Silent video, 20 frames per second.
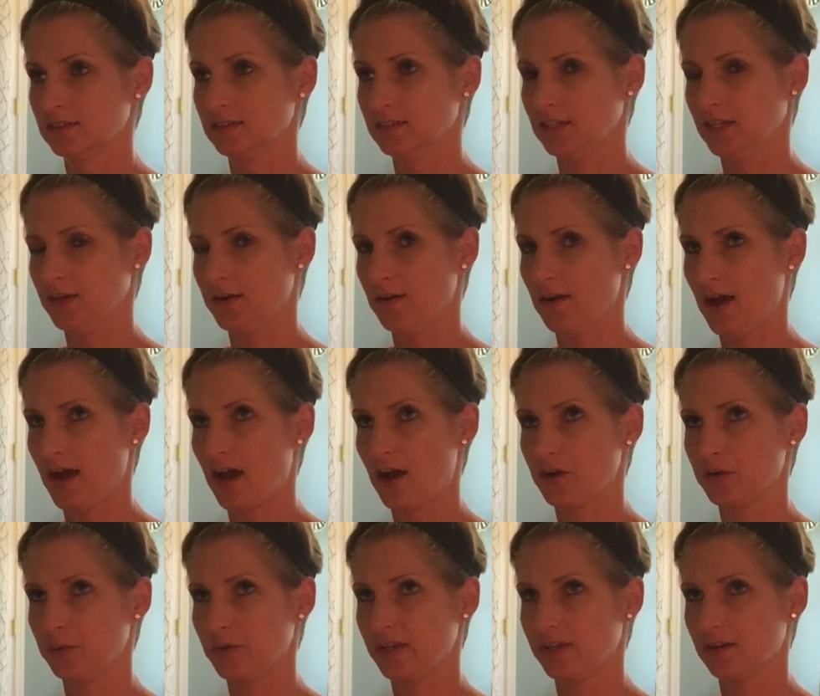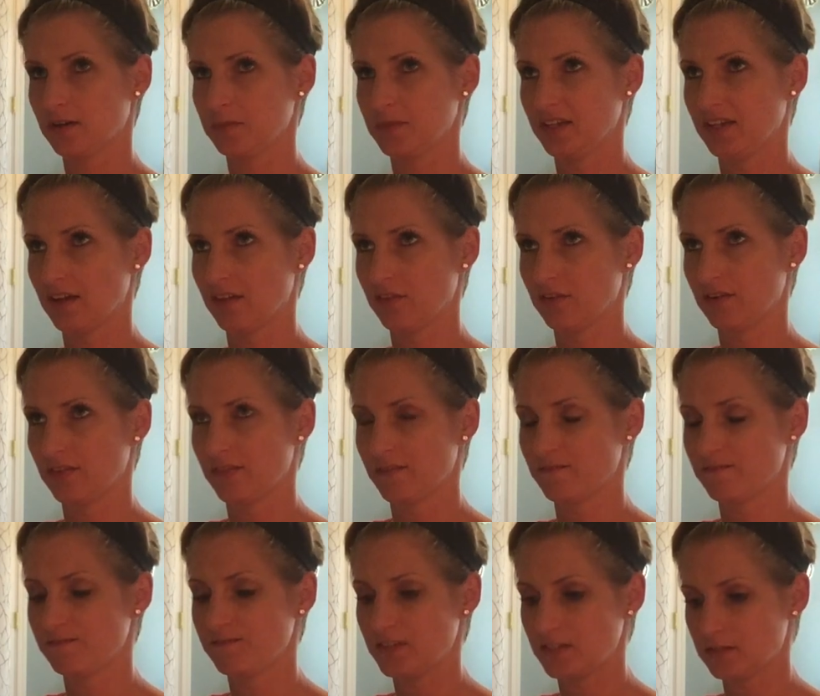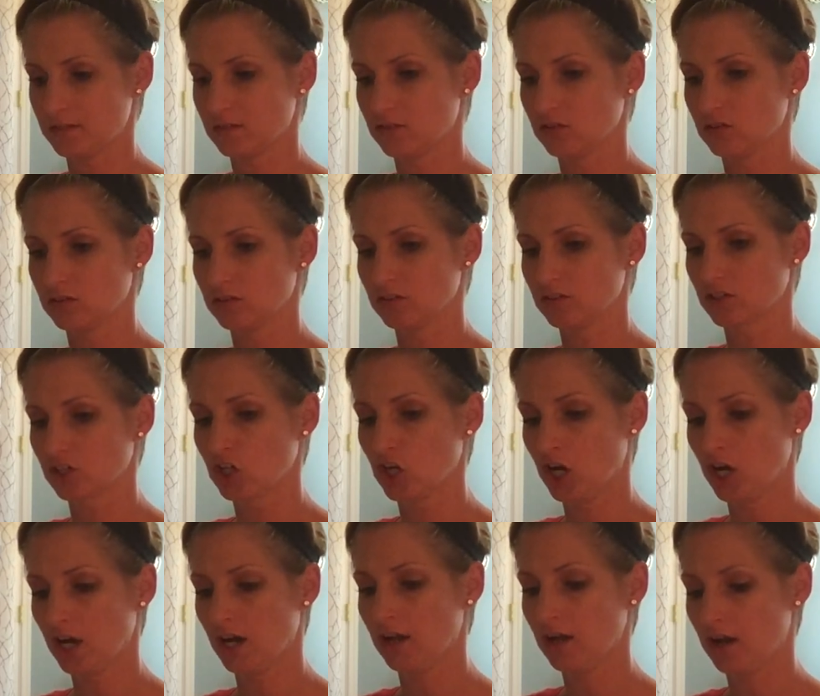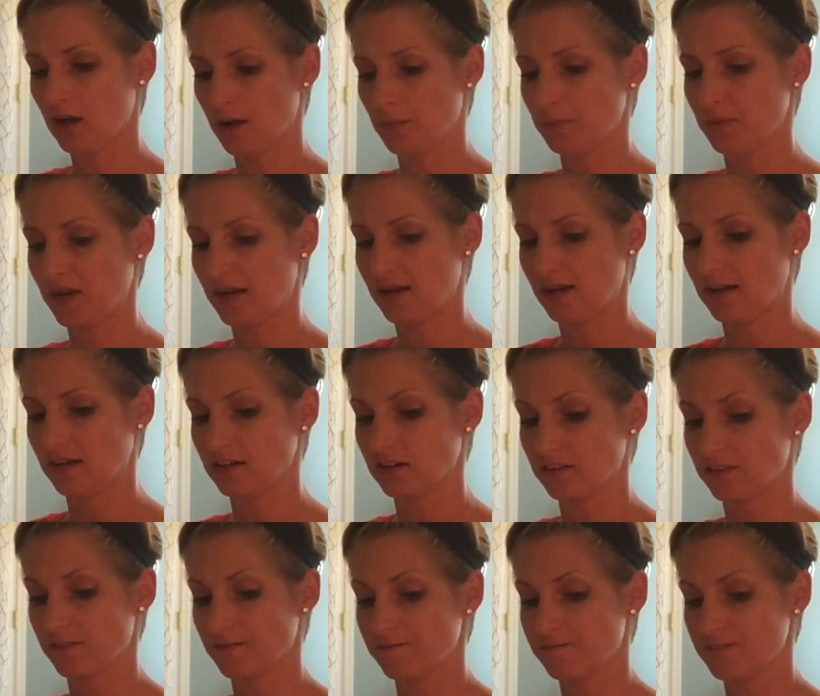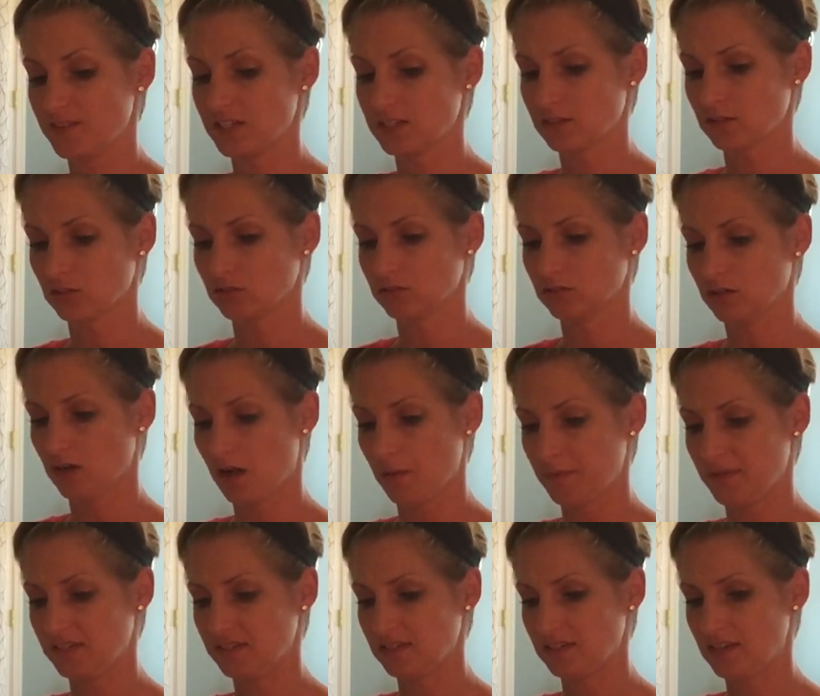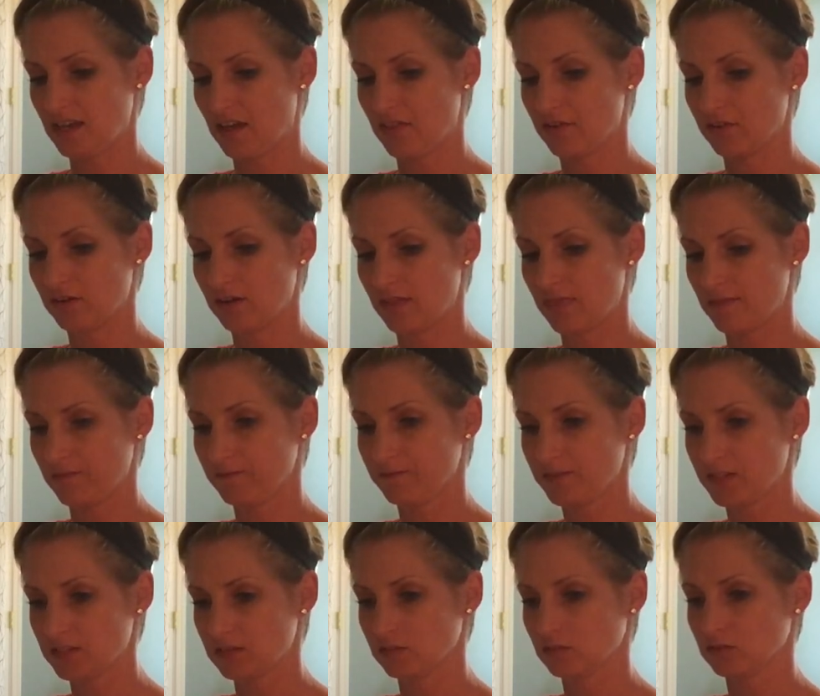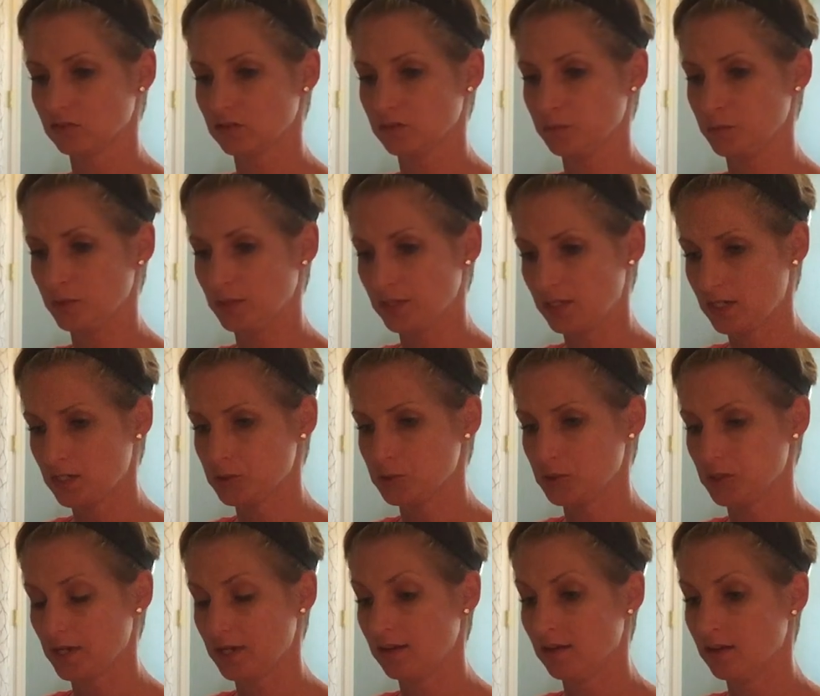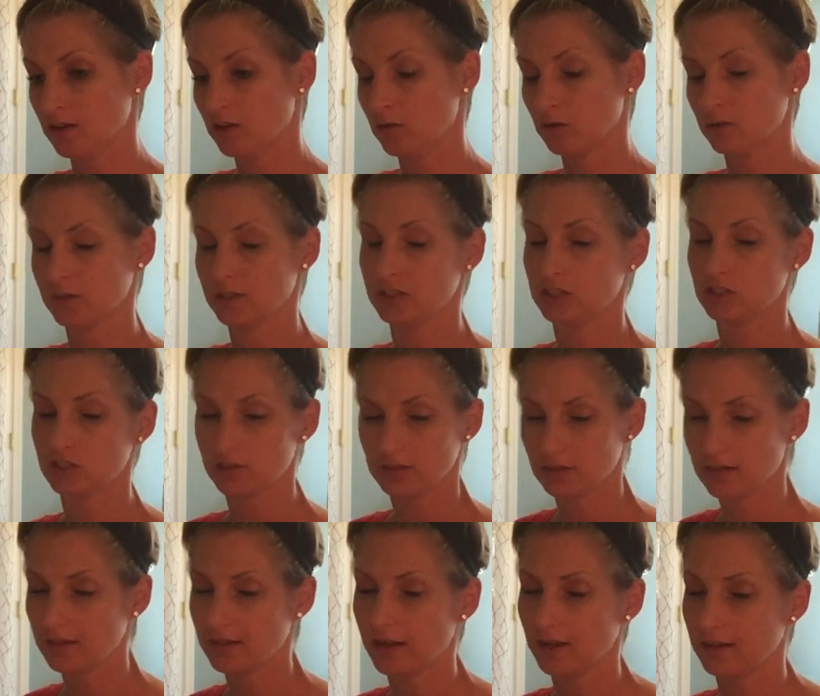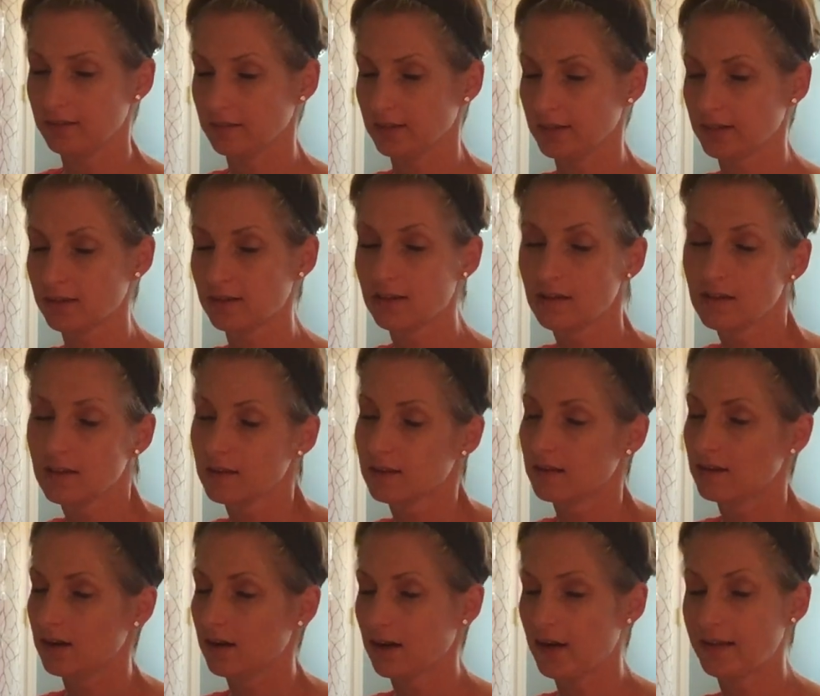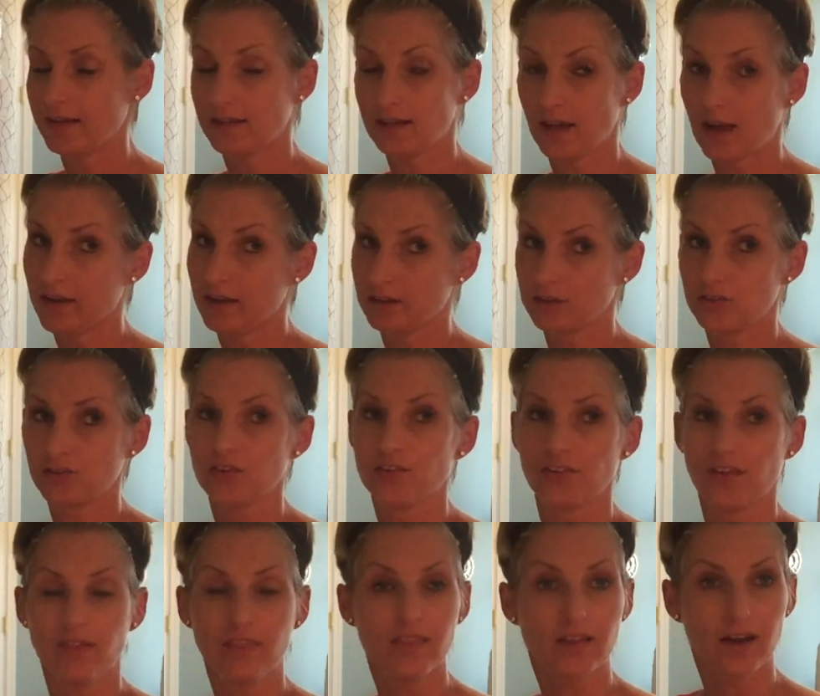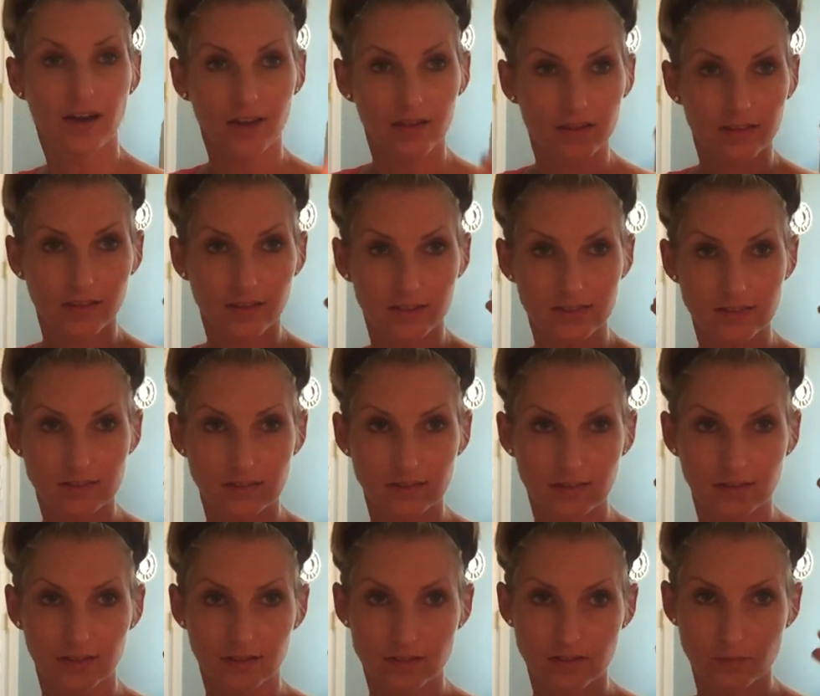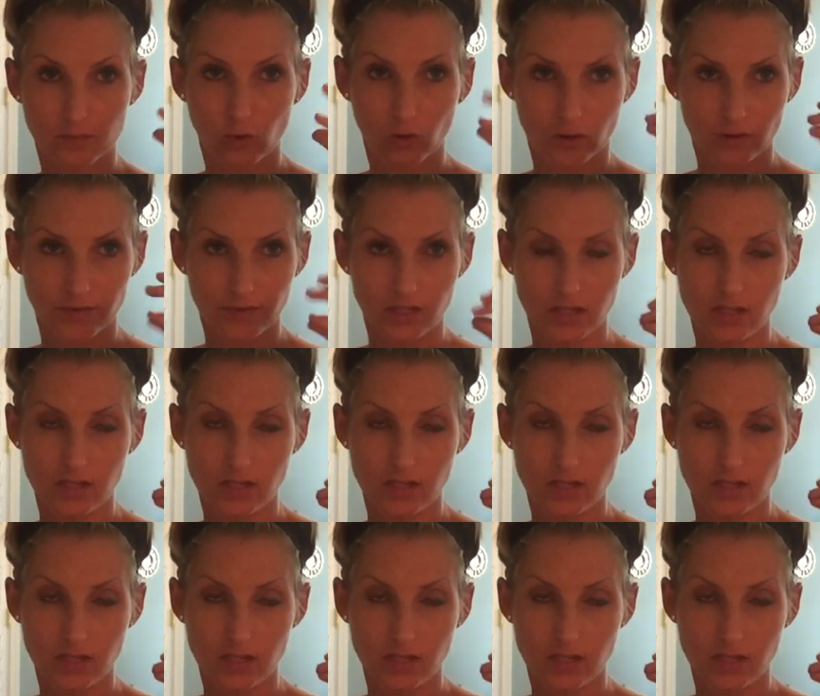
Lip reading: How do we come together in the physical? You're caught up on the physical coming together and the physical communication, which again, I understand that, and that's more of an